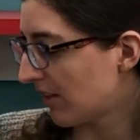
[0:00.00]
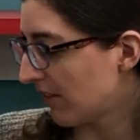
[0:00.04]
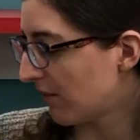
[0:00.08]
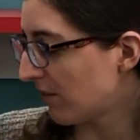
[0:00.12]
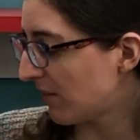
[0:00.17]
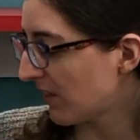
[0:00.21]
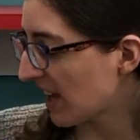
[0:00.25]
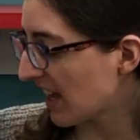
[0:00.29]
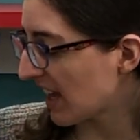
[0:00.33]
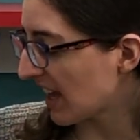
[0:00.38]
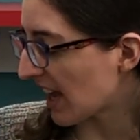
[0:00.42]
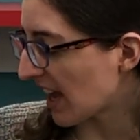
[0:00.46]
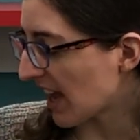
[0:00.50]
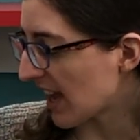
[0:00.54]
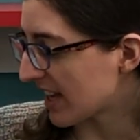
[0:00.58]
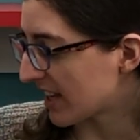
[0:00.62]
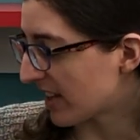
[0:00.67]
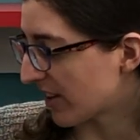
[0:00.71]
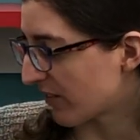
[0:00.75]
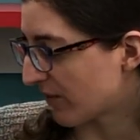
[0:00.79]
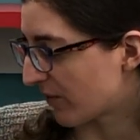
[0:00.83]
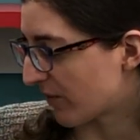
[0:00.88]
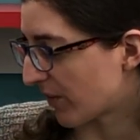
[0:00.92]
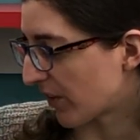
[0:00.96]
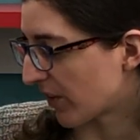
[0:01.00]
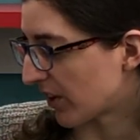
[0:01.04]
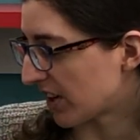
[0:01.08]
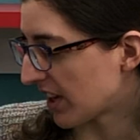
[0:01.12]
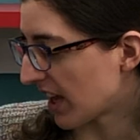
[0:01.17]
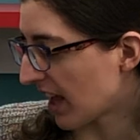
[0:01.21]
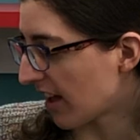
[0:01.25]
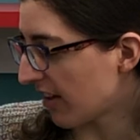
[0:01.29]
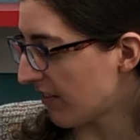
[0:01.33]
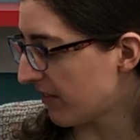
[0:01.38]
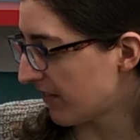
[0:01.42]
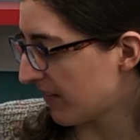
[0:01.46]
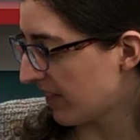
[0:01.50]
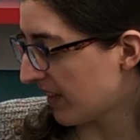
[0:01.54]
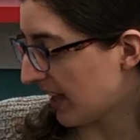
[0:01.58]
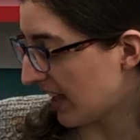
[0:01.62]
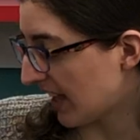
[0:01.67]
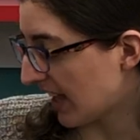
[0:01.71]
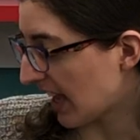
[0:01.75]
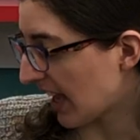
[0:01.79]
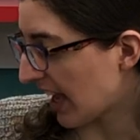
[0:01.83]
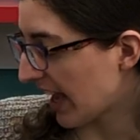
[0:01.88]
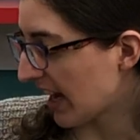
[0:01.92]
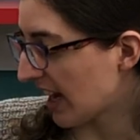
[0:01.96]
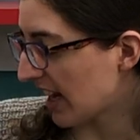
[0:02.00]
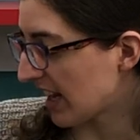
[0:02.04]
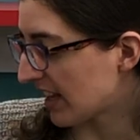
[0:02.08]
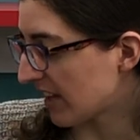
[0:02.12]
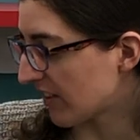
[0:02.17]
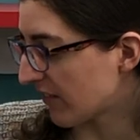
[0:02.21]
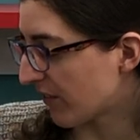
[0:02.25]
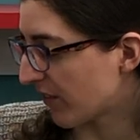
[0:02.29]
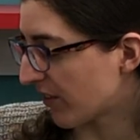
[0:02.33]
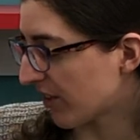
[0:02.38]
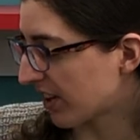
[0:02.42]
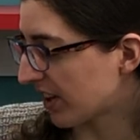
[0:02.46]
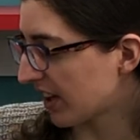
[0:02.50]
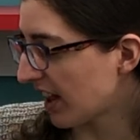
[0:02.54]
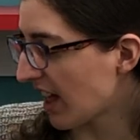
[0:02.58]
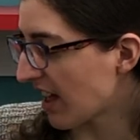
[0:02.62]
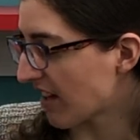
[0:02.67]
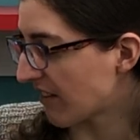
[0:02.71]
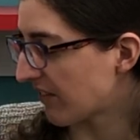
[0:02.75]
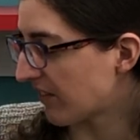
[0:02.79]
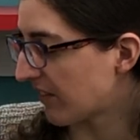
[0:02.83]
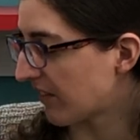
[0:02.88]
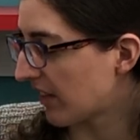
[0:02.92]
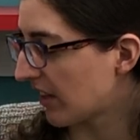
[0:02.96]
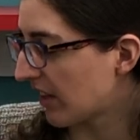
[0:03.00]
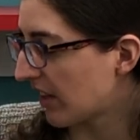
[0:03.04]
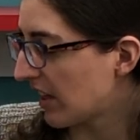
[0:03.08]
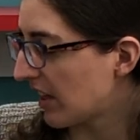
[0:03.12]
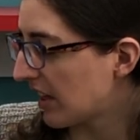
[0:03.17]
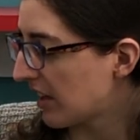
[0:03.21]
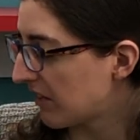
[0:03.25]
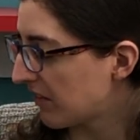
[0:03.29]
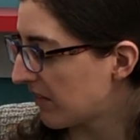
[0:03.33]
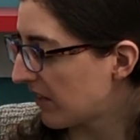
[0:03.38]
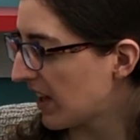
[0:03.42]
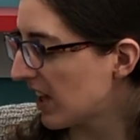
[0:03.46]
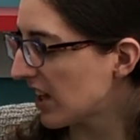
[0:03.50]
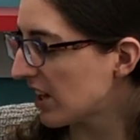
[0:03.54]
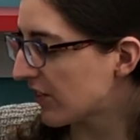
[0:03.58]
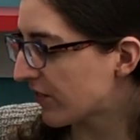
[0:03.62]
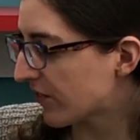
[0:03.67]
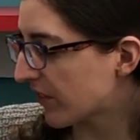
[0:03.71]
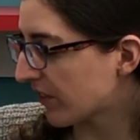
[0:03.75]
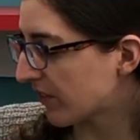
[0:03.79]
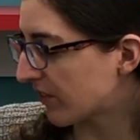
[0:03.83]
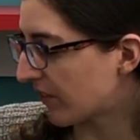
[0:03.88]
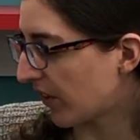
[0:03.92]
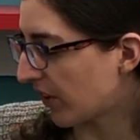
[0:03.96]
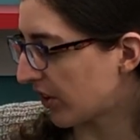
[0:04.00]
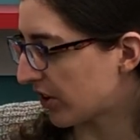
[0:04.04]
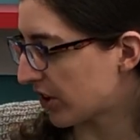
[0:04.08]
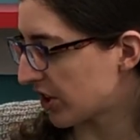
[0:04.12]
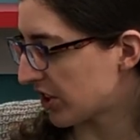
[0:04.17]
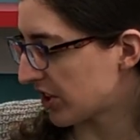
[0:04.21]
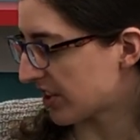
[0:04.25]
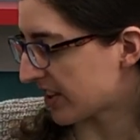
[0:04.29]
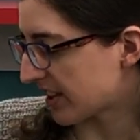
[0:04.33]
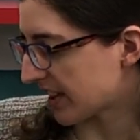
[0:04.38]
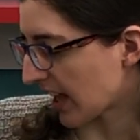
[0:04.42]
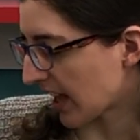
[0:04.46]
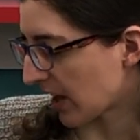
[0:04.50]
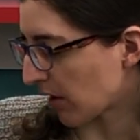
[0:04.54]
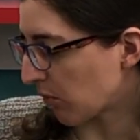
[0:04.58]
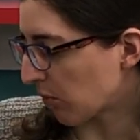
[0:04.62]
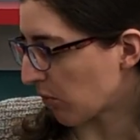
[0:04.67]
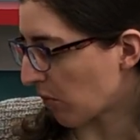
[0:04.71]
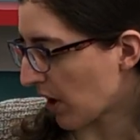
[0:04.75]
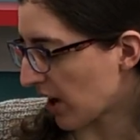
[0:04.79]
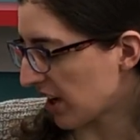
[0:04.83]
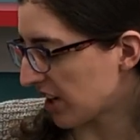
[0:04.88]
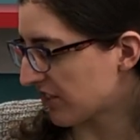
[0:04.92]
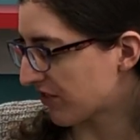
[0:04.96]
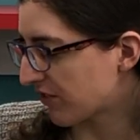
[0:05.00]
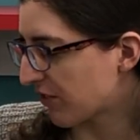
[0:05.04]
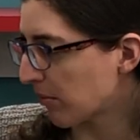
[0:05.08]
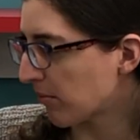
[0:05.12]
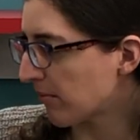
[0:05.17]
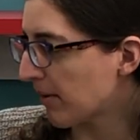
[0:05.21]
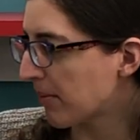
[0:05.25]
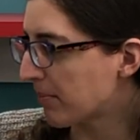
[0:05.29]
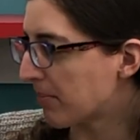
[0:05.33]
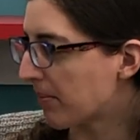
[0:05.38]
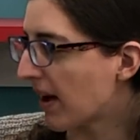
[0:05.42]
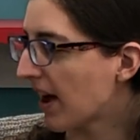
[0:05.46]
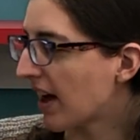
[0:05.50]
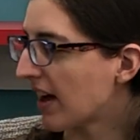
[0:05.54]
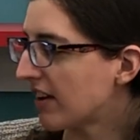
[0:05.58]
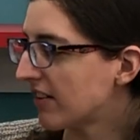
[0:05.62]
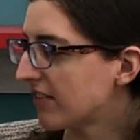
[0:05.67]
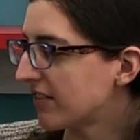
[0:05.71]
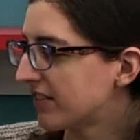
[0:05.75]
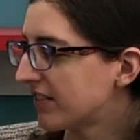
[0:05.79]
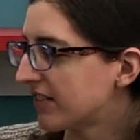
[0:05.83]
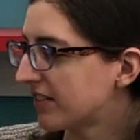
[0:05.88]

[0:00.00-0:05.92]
V isn't for dove, it isn't for glove. V is for vultures that watch from above.